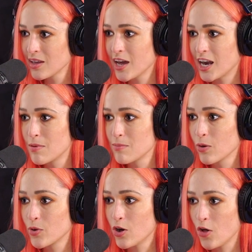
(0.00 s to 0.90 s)
and I remember
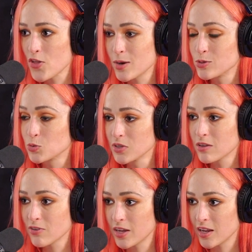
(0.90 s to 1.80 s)
we all thought it was really
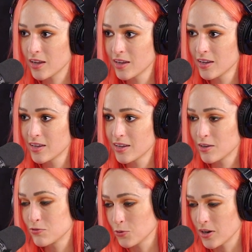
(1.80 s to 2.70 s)
funny
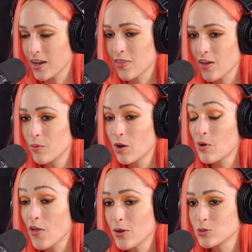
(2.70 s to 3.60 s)
in Florida. I thought we
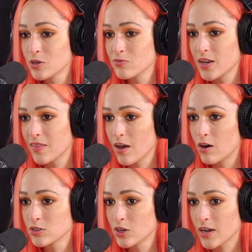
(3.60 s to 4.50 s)
all thought it was really funny. They
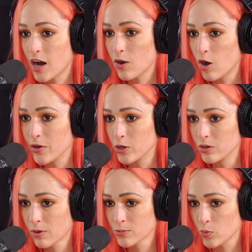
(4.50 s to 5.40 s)
all took out all my
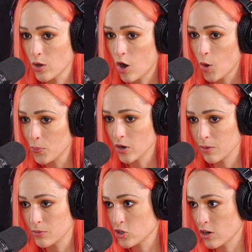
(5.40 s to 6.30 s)
uniforms and we all put
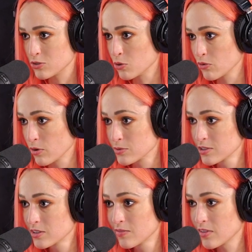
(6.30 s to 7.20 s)
on Busch Gardens uniforms.
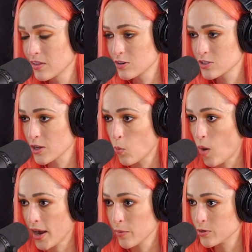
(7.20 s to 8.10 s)
And they were just like,
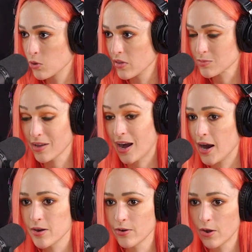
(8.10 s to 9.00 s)
"Why are we doing this?" I'm like,
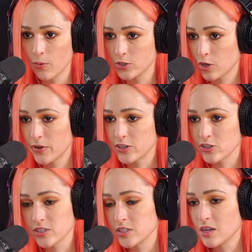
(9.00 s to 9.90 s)
"I don't know." And we took
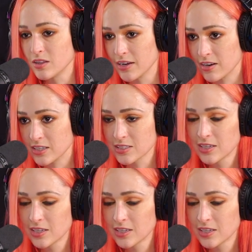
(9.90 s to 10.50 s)
pictures, and it's hilarious.